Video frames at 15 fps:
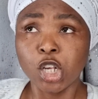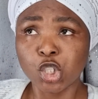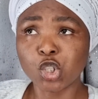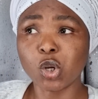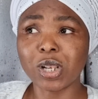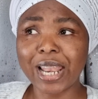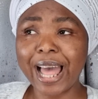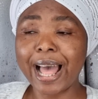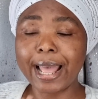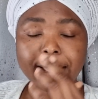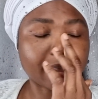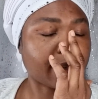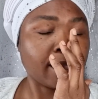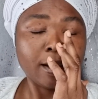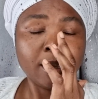So
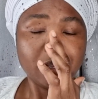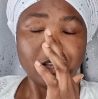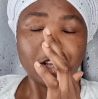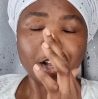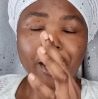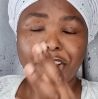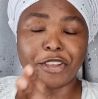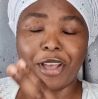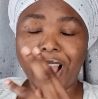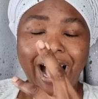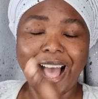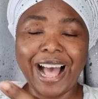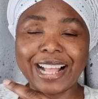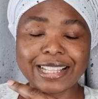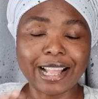like,
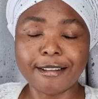I had